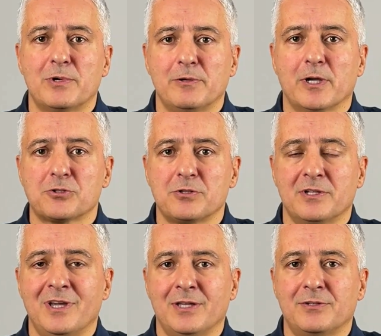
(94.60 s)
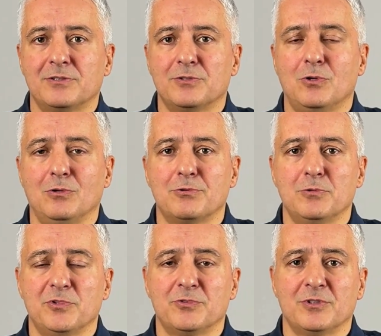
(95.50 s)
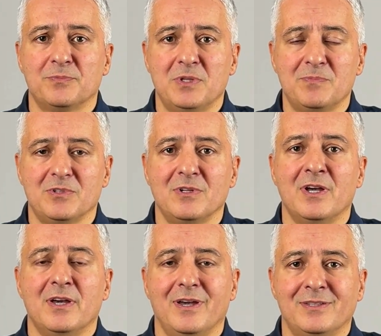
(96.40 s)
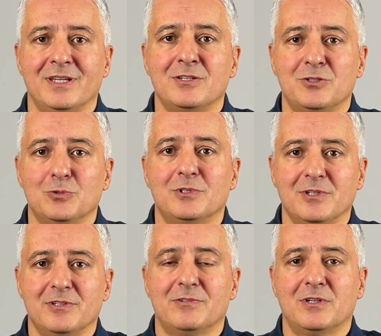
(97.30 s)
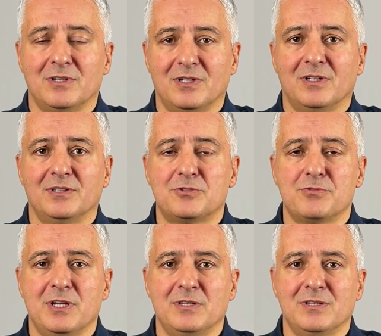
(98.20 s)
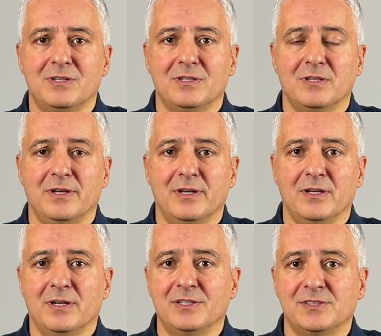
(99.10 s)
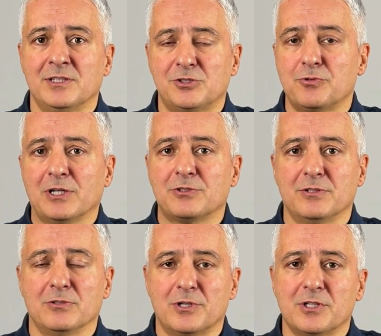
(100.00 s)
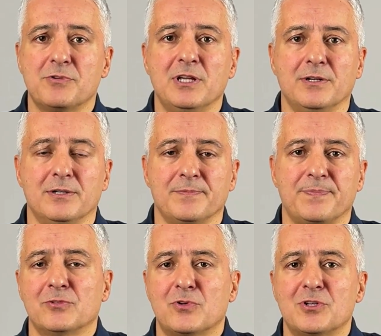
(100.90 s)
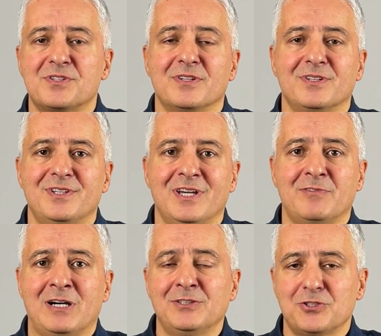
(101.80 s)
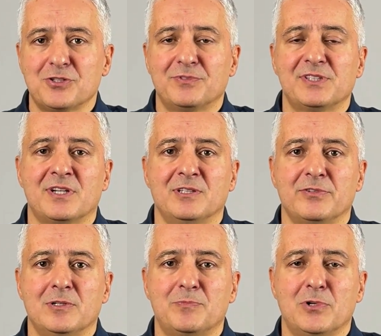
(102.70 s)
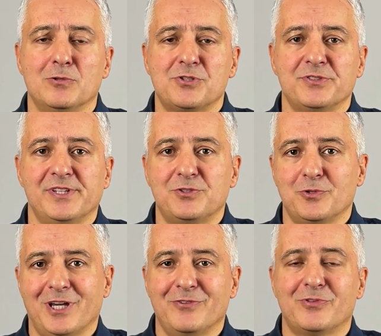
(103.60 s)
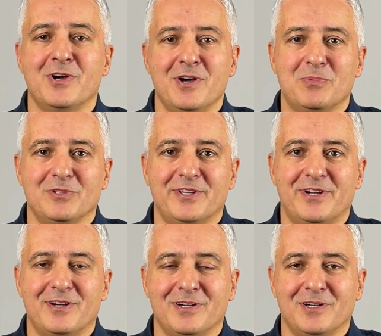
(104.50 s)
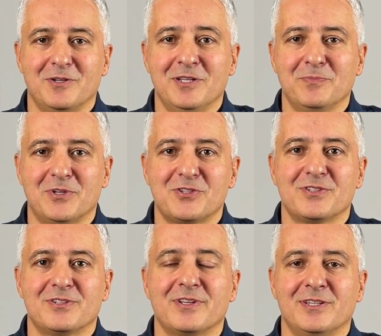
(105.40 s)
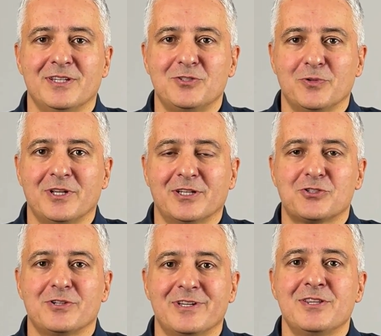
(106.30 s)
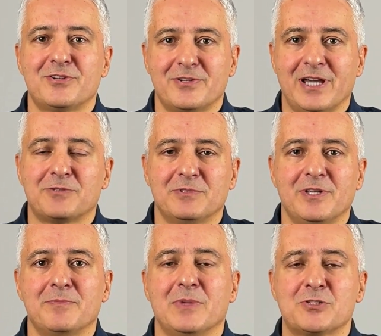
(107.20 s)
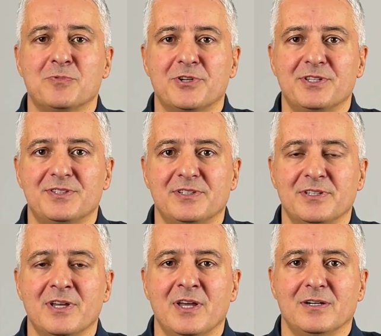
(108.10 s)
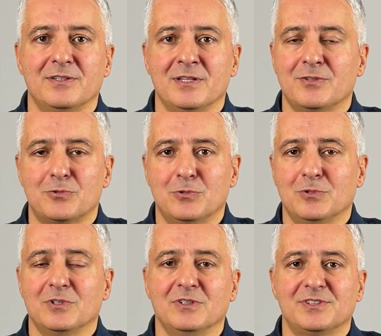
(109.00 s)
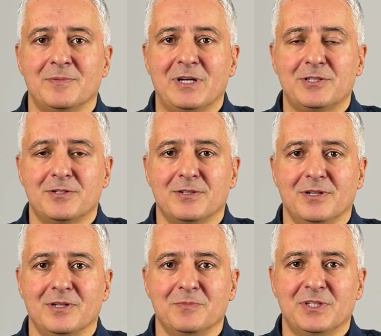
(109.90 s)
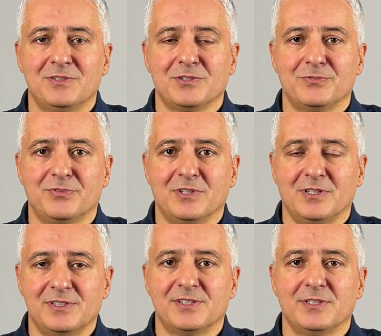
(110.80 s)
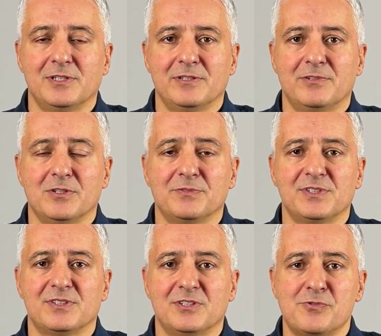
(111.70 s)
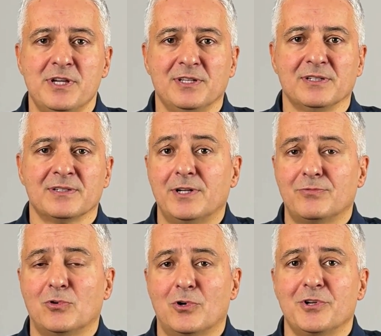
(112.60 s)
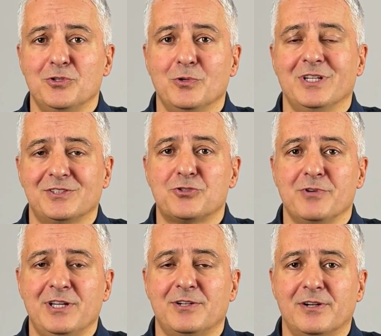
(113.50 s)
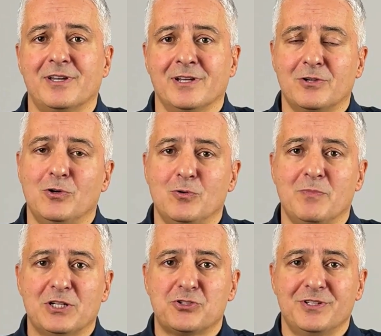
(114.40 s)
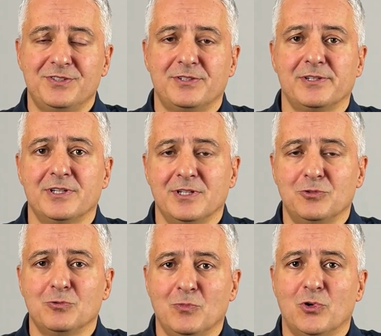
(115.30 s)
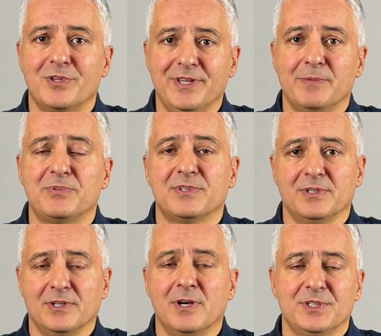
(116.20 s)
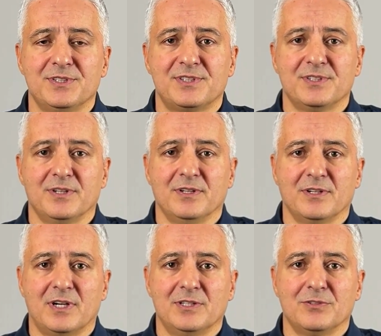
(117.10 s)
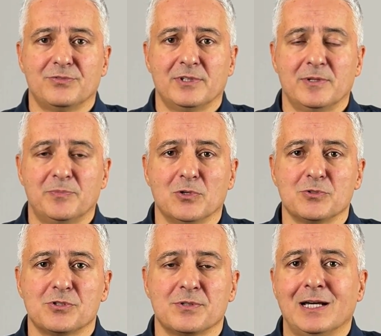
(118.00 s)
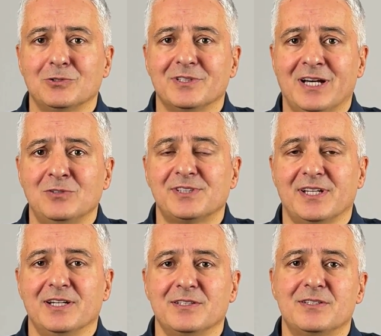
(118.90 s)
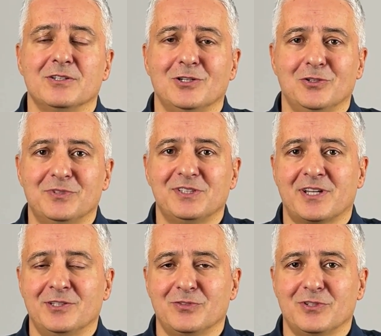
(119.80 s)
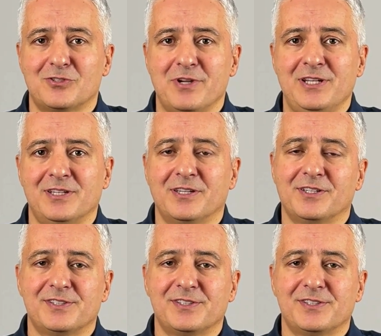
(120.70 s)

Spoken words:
where you actually gather the whole group of people and then you deliver the training as an instructor or a trainer. And of course, the advantage of this kind of an approach is that you have people there in person and that you can actually interact with them much more easily than through some other means of, let's say, delivery of this training. Therefore, you as a trainer can go much easily into more depth with this kind of an approach. Now, the downside of this kind of a training